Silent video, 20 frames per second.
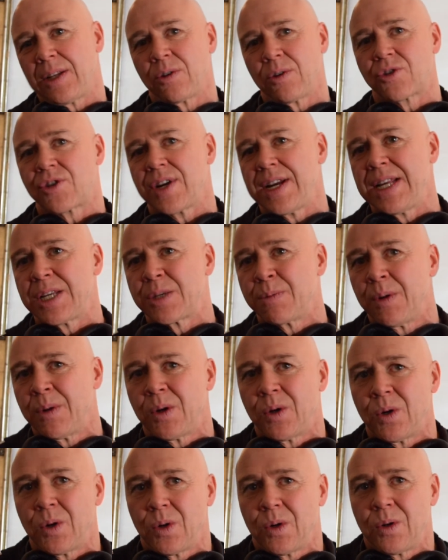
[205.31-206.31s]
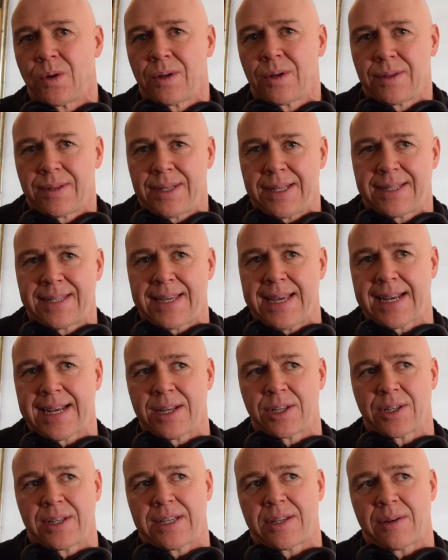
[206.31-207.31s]
Training's more than
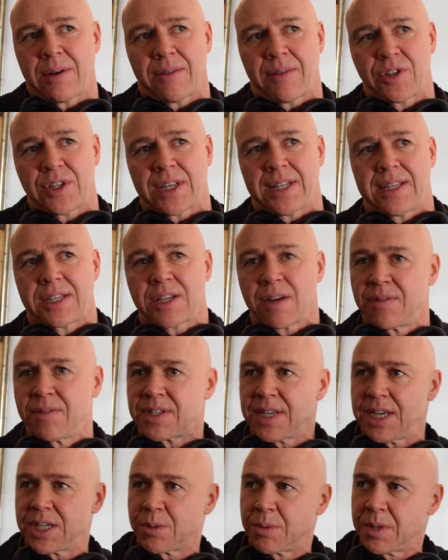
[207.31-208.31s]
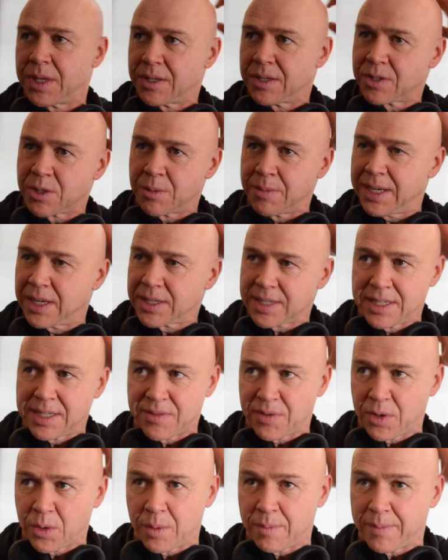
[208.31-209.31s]
taking. Listen, I've just had this conversation with somebody else
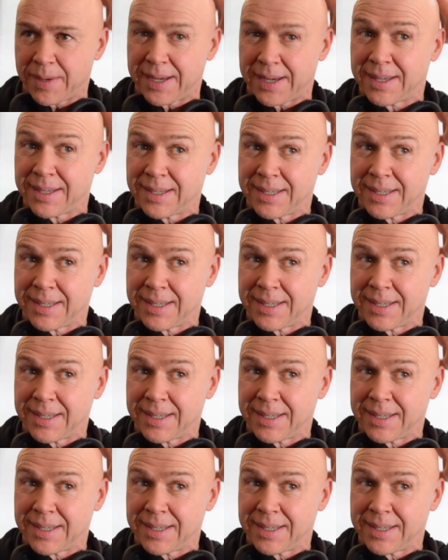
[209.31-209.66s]
interviewing me.